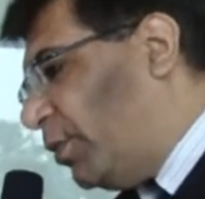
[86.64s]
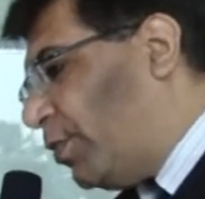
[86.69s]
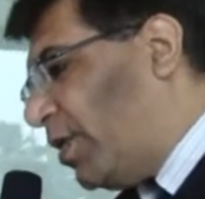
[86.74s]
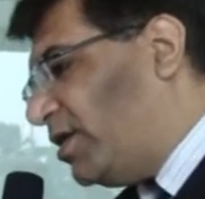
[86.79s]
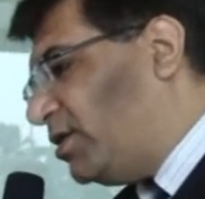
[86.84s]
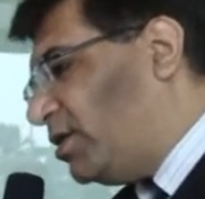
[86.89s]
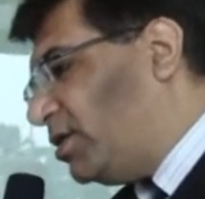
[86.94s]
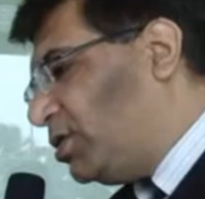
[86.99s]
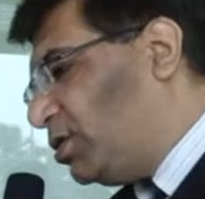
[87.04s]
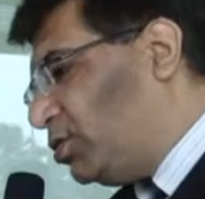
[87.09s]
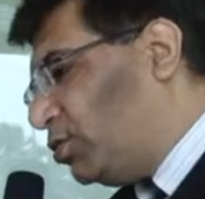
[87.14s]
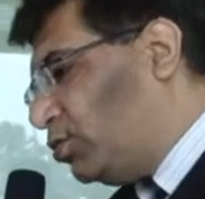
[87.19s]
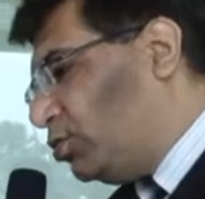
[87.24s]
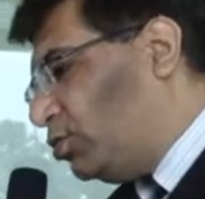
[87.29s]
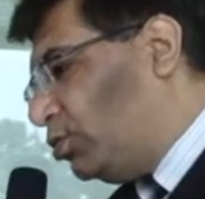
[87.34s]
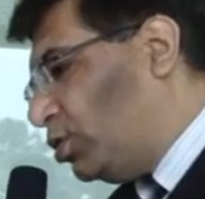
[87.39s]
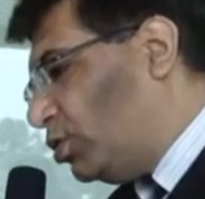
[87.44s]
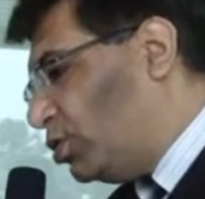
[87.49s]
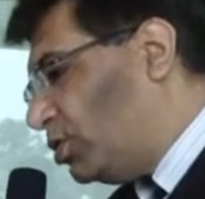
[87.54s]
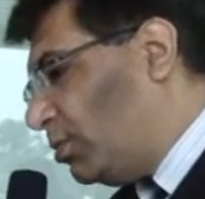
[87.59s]
advisors to
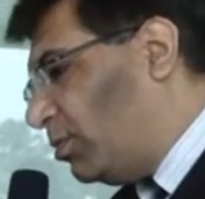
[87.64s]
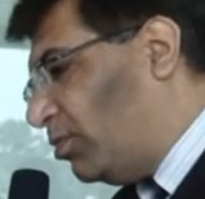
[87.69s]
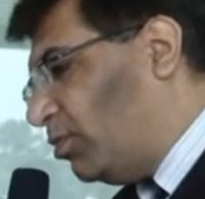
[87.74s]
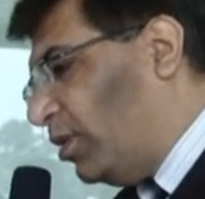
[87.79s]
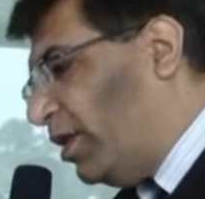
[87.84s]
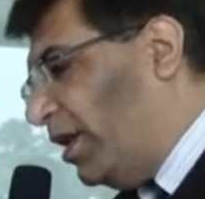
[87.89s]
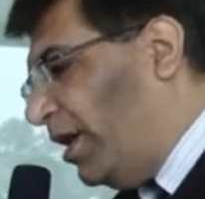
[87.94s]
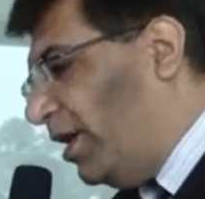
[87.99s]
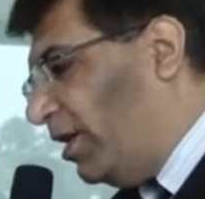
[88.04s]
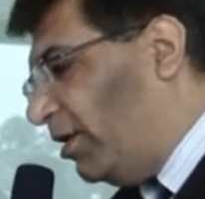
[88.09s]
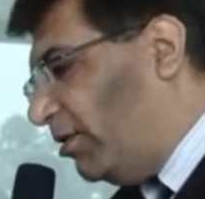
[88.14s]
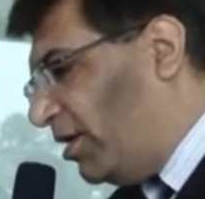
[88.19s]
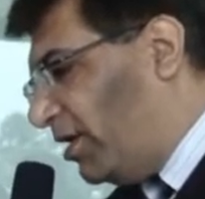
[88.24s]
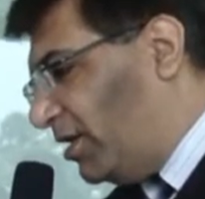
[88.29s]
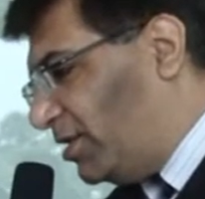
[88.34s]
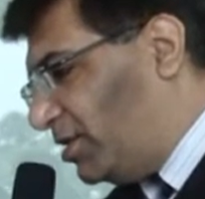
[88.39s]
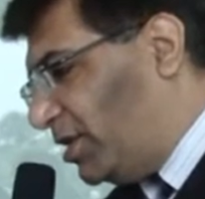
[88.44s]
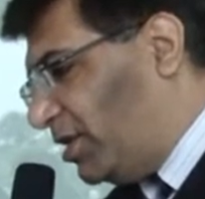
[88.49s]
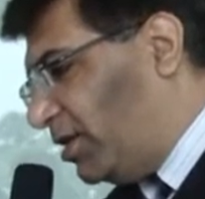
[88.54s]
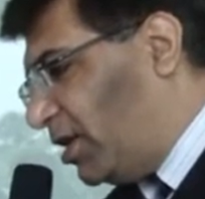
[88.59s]
you know some of the leading real
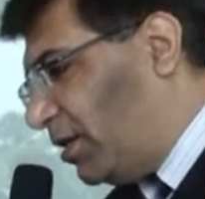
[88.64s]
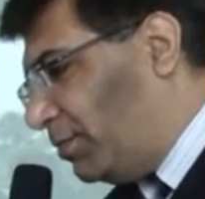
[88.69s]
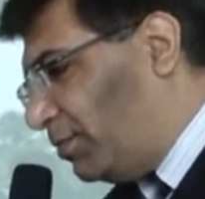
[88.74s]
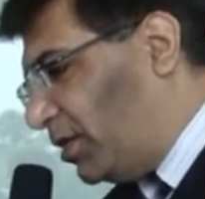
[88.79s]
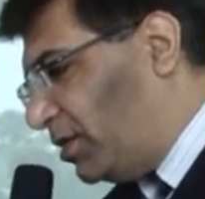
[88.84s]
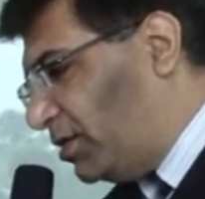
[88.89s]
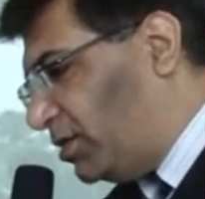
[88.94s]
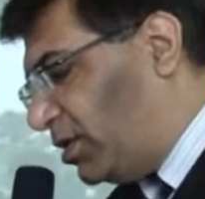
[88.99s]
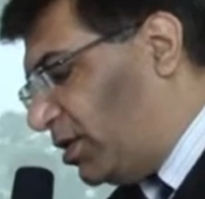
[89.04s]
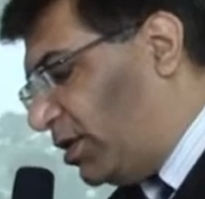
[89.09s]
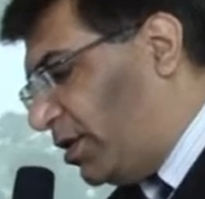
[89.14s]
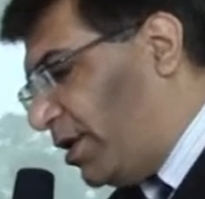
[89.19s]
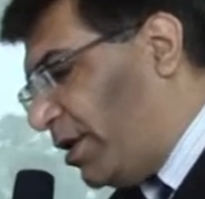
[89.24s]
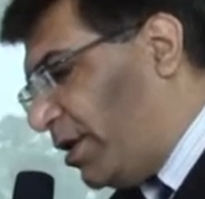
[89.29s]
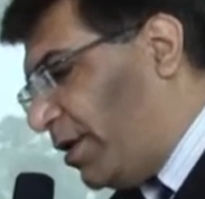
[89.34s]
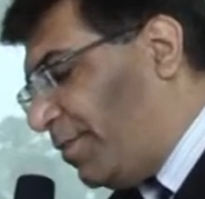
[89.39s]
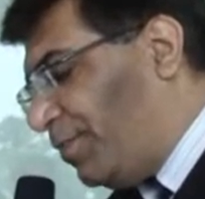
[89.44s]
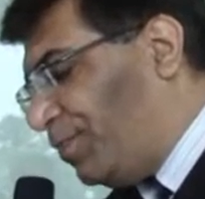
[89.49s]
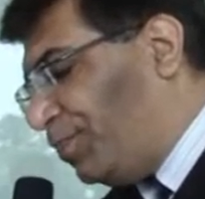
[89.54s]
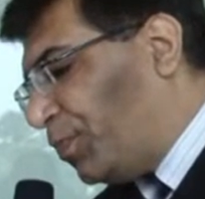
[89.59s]
estate companies in
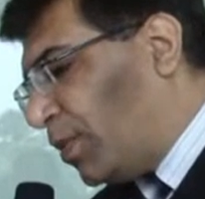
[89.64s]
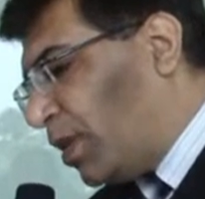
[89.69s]
India,